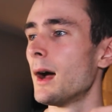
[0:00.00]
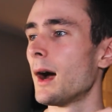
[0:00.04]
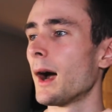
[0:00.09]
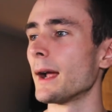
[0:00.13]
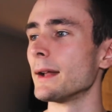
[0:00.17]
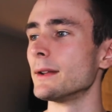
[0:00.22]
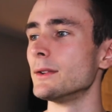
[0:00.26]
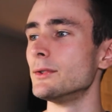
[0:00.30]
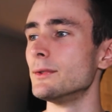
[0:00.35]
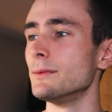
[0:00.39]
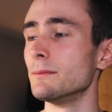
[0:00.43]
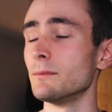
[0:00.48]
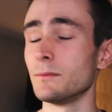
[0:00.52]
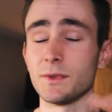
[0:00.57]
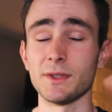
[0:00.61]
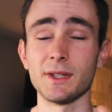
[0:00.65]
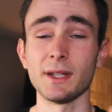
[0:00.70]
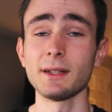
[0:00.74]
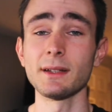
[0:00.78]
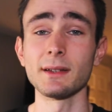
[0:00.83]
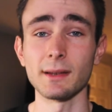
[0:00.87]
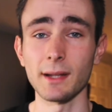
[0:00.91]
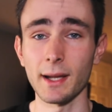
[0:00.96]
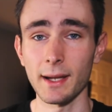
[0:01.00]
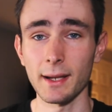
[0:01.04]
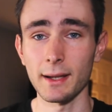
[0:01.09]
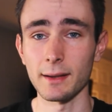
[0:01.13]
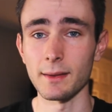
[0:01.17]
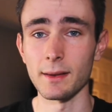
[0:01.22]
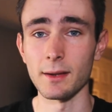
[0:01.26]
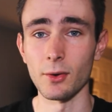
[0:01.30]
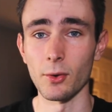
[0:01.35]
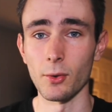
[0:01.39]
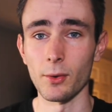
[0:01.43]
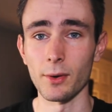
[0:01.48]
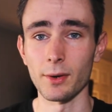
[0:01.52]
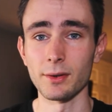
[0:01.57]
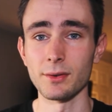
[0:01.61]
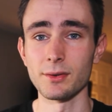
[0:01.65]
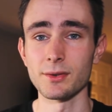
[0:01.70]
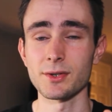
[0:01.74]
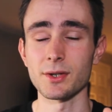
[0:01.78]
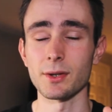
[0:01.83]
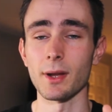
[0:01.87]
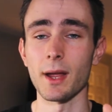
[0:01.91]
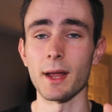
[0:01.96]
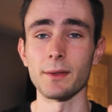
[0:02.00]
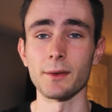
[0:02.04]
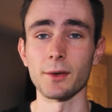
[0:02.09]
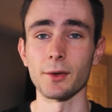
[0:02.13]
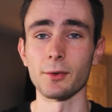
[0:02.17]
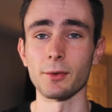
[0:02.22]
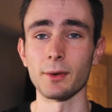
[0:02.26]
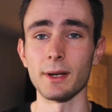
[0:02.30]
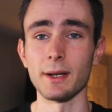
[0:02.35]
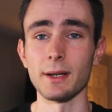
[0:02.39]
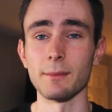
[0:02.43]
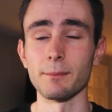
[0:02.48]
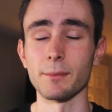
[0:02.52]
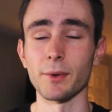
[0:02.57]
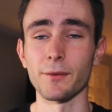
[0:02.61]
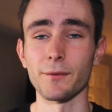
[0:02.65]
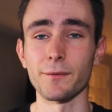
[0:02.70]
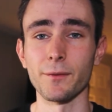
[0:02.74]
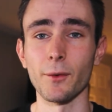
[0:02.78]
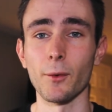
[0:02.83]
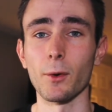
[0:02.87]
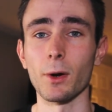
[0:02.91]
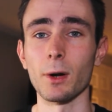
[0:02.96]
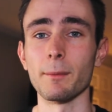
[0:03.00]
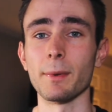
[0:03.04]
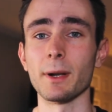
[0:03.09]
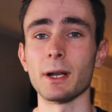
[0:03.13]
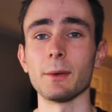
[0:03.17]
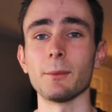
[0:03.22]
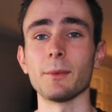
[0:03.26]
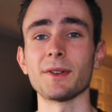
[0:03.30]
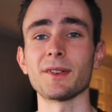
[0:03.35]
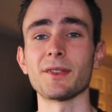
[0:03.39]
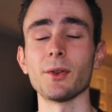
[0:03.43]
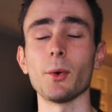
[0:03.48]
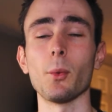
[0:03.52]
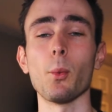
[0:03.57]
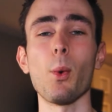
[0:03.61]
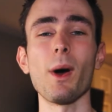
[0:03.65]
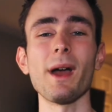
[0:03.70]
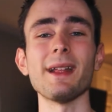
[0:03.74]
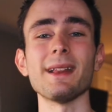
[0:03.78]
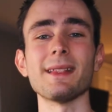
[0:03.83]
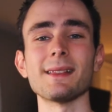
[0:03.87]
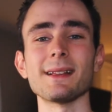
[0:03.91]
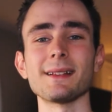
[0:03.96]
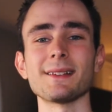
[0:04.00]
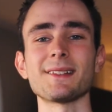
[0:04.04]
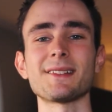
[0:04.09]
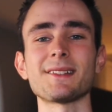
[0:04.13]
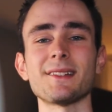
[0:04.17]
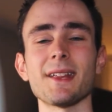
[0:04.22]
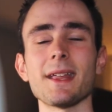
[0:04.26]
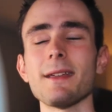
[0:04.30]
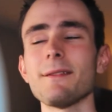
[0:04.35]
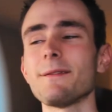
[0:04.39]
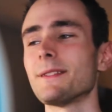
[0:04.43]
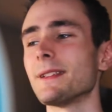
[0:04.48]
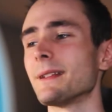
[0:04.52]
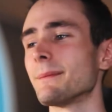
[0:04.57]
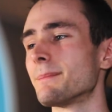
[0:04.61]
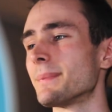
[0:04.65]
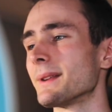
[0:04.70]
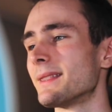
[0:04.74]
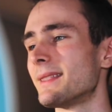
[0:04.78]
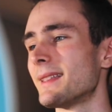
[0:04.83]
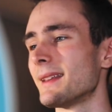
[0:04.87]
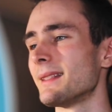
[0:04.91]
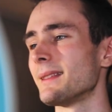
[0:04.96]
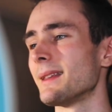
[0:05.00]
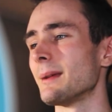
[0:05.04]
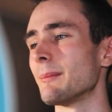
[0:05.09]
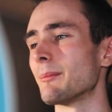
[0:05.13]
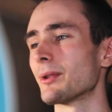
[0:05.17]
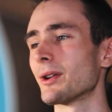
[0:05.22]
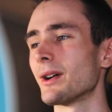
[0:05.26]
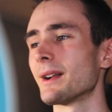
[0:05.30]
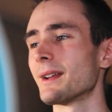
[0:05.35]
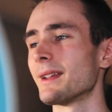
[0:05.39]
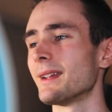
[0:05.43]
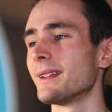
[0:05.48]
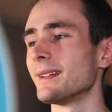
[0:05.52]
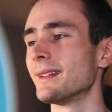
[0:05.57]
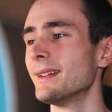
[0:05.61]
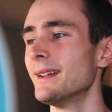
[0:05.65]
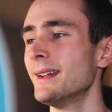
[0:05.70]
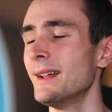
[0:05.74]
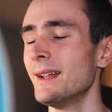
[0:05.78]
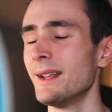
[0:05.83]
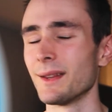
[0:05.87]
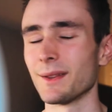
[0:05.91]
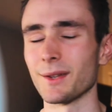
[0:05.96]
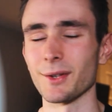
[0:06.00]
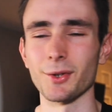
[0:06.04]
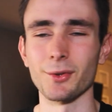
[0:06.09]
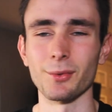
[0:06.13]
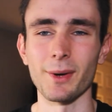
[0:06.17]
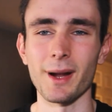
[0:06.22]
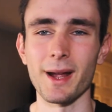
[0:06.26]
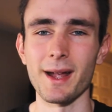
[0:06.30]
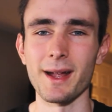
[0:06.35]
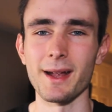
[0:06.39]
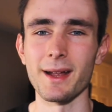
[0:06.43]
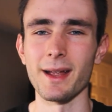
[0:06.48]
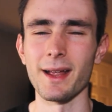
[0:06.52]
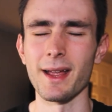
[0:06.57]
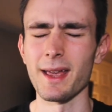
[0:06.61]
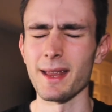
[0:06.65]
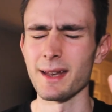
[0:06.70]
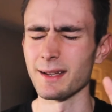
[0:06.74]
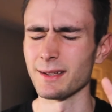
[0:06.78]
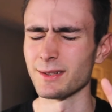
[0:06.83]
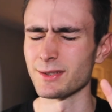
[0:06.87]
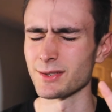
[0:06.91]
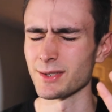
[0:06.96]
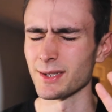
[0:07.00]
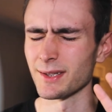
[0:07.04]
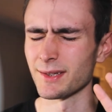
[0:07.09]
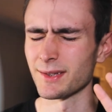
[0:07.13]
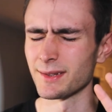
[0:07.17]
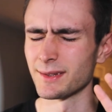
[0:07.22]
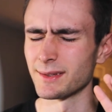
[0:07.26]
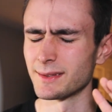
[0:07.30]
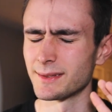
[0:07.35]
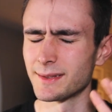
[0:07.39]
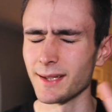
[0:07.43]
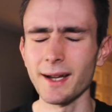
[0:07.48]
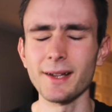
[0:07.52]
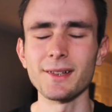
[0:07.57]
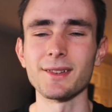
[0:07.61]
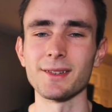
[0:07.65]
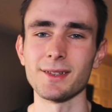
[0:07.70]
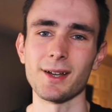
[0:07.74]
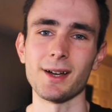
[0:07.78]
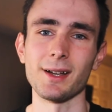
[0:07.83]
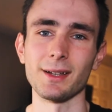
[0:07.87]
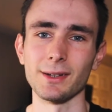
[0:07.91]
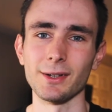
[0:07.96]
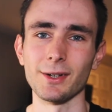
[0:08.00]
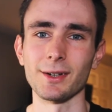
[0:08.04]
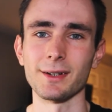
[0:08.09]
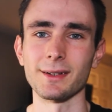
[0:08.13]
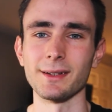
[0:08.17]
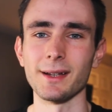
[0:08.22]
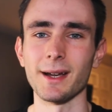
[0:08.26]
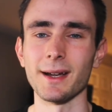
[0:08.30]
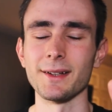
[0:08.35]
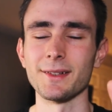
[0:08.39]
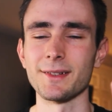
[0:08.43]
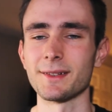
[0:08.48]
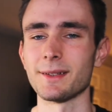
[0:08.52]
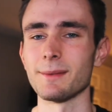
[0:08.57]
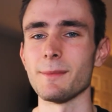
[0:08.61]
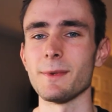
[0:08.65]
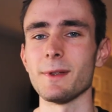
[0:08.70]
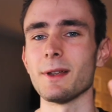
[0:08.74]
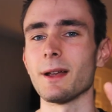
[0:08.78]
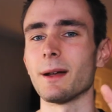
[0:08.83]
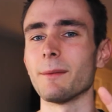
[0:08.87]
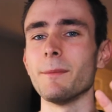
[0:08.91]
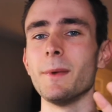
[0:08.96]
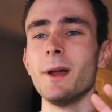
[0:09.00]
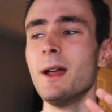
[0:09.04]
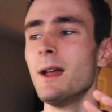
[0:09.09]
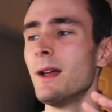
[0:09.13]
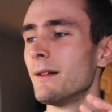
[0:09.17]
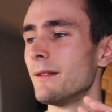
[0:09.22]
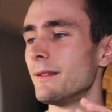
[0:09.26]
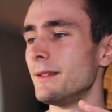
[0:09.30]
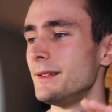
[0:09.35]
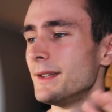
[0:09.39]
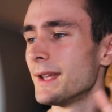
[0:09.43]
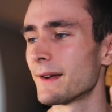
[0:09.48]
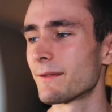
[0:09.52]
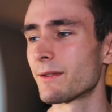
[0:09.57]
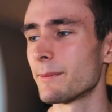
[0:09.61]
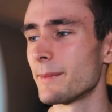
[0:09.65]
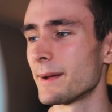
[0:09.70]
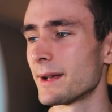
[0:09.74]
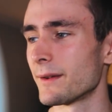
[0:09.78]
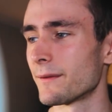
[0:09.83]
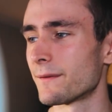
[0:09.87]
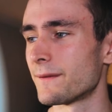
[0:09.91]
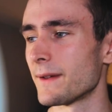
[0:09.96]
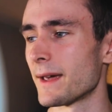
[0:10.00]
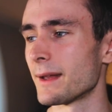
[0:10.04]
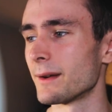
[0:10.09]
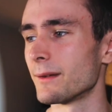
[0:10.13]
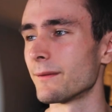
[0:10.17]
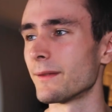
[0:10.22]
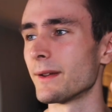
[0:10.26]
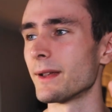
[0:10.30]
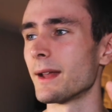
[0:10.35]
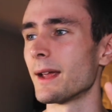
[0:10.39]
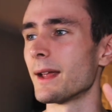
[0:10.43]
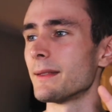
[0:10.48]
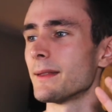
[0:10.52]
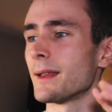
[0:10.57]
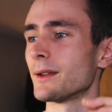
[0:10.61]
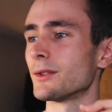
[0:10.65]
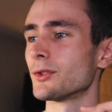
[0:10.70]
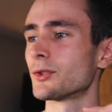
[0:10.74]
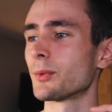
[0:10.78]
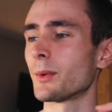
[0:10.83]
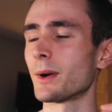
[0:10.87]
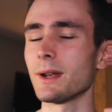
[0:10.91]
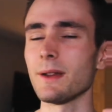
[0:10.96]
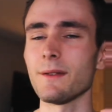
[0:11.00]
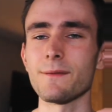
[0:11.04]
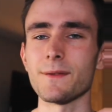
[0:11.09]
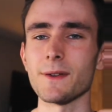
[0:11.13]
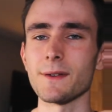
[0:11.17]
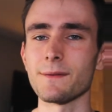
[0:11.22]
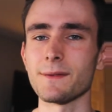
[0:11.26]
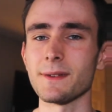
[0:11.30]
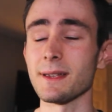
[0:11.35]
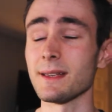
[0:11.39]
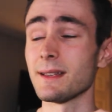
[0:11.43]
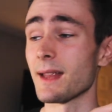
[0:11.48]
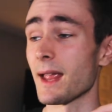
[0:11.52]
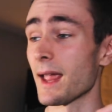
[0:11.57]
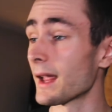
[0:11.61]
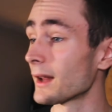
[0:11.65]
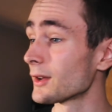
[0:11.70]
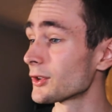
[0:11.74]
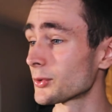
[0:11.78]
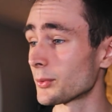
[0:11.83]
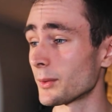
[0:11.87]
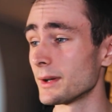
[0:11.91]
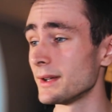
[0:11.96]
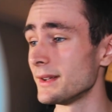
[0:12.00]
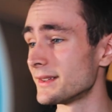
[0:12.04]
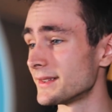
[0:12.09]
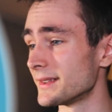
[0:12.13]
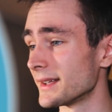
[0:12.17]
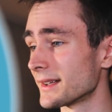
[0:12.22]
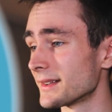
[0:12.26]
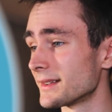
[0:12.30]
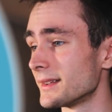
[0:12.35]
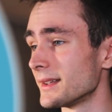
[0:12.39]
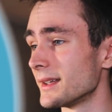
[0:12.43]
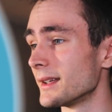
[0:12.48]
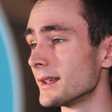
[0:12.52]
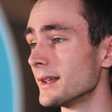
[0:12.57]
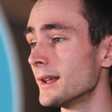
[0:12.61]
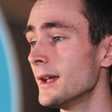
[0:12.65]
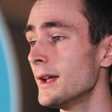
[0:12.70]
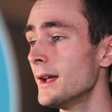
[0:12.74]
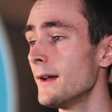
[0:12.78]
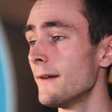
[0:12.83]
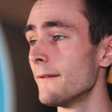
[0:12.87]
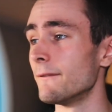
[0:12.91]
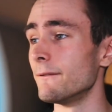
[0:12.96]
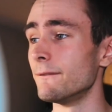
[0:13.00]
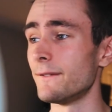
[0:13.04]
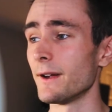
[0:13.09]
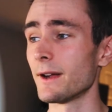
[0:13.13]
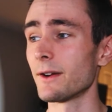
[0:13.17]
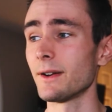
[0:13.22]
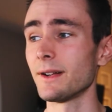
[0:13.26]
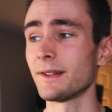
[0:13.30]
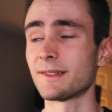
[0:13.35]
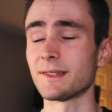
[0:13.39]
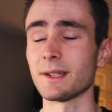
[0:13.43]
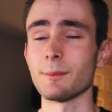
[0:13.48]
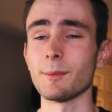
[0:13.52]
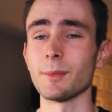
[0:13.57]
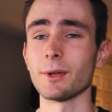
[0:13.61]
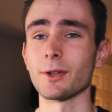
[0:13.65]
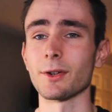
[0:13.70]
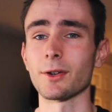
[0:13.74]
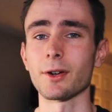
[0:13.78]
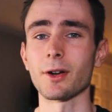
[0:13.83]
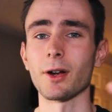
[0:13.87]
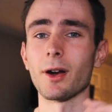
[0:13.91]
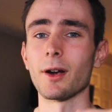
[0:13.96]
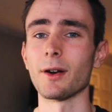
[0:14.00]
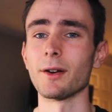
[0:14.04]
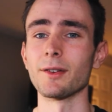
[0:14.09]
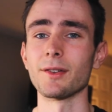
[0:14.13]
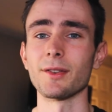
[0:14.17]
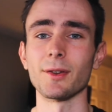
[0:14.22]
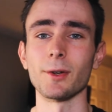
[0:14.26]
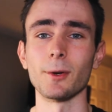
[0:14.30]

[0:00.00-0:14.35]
I didn't like the orange and the green before, but it was the white that saved it. But then they brought in the gray, and it just does not look nice to me. I've never been a fan of it. And then 2015 and 2016, very similar cars.